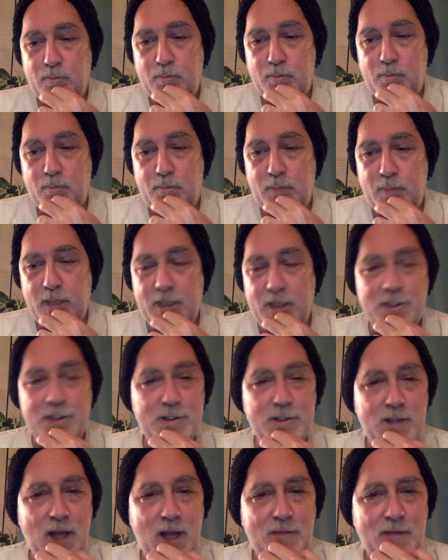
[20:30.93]
but it's
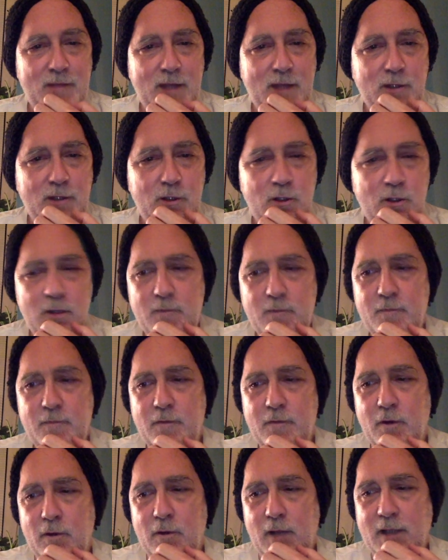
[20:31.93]
not that good
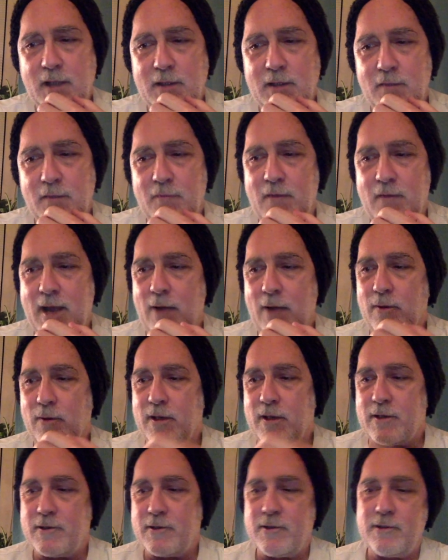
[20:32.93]
for like the
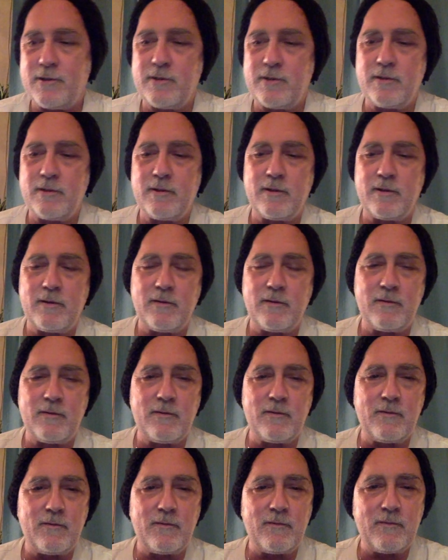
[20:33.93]
various
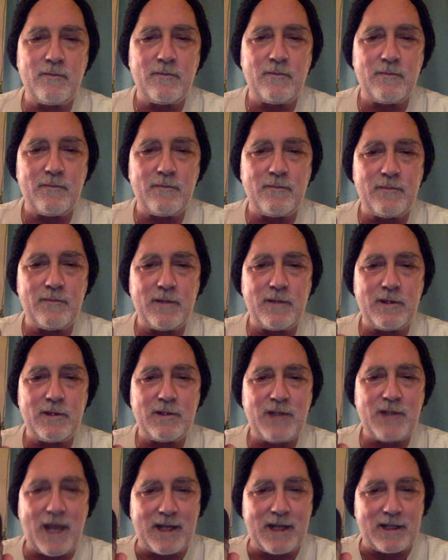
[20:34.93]

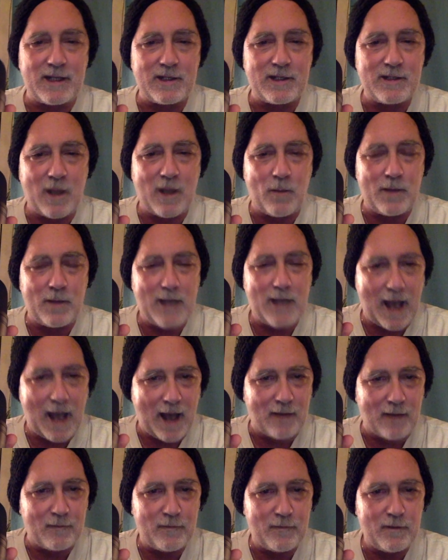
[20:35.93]
settings that we
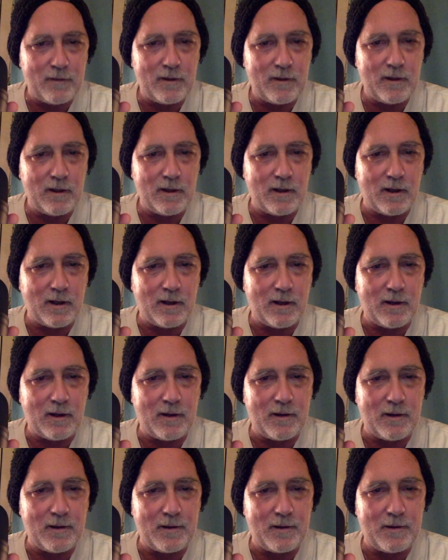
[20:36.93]
have
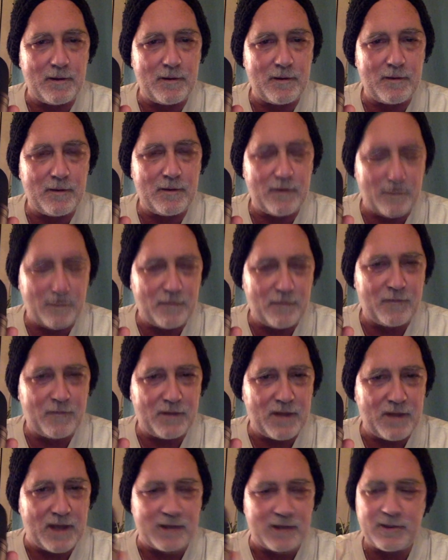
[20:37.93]
for
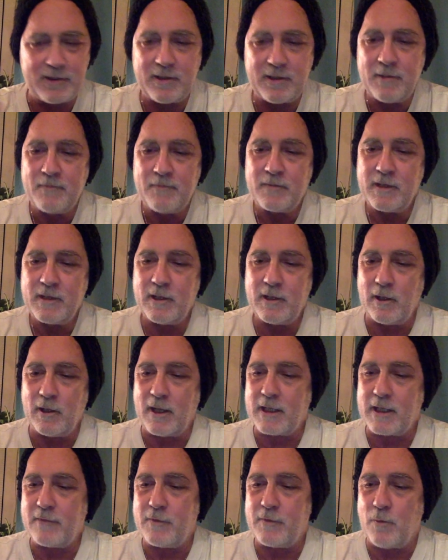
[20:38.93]
this. You know,
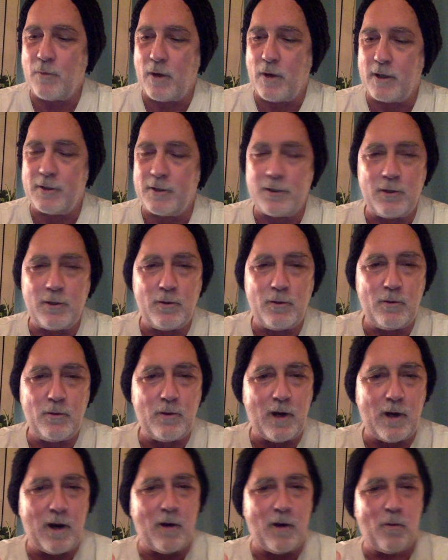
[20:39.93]
like if you want to
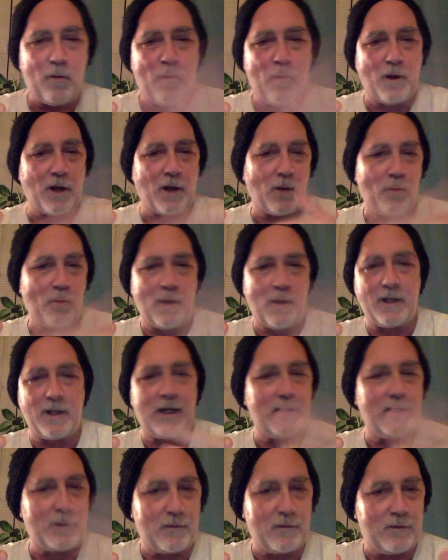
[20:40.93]
do a one-on-one
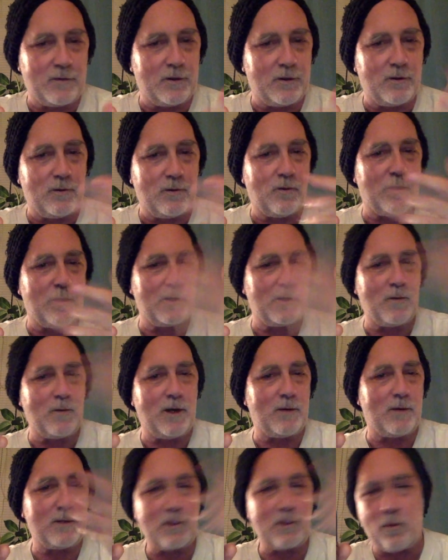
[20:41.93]
interview or you
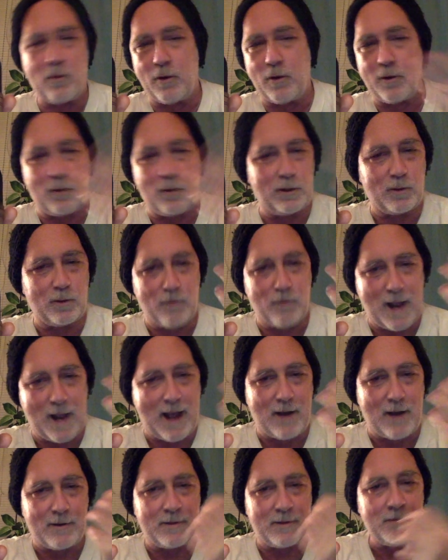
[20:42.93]
want to record all
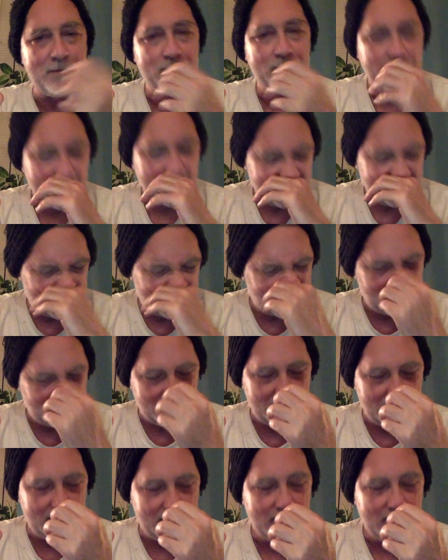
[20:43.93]
around, like the